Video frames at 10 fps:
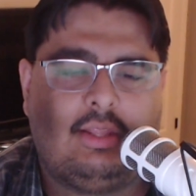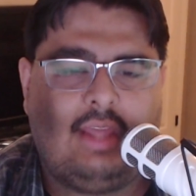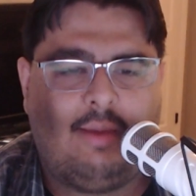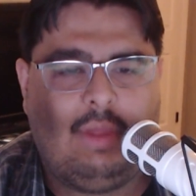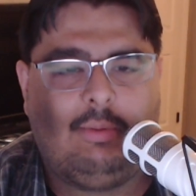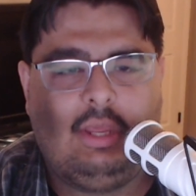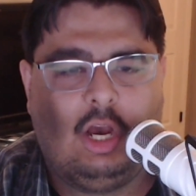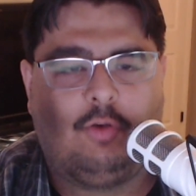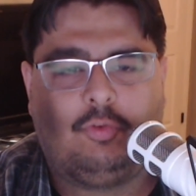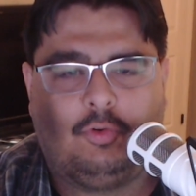that may be
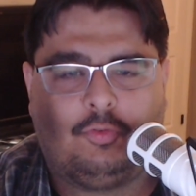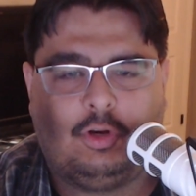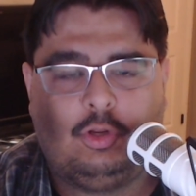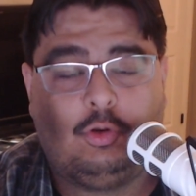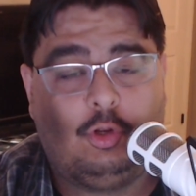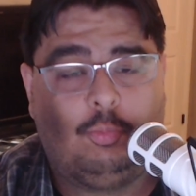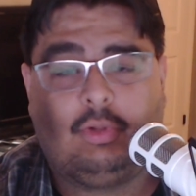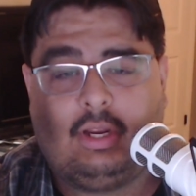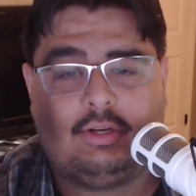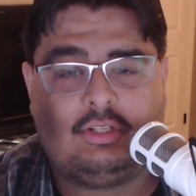helpful for you new
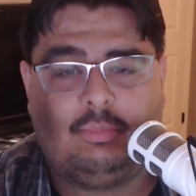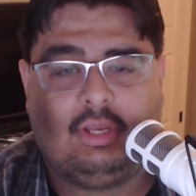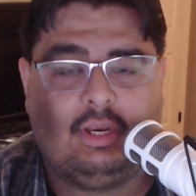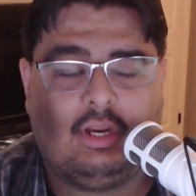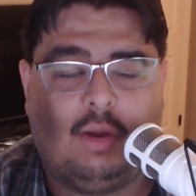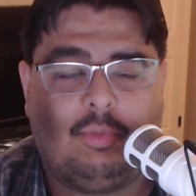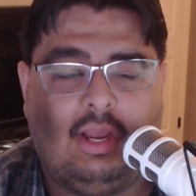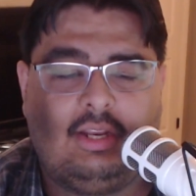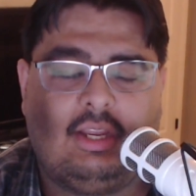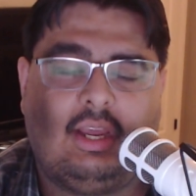players to begin
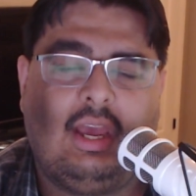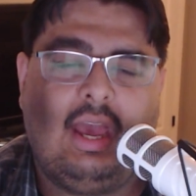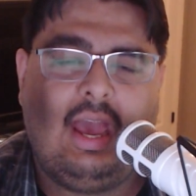comprehending,